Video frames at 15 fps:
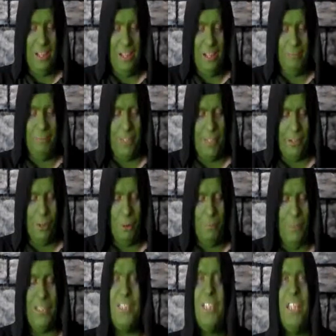and
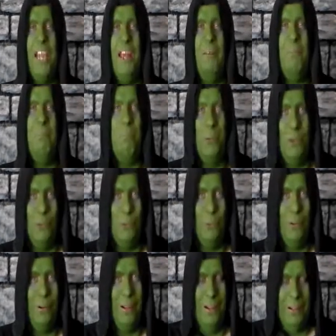nobody said
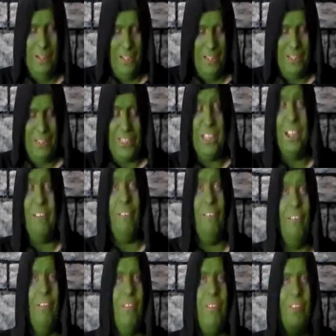boo
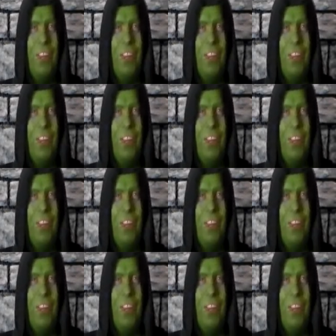until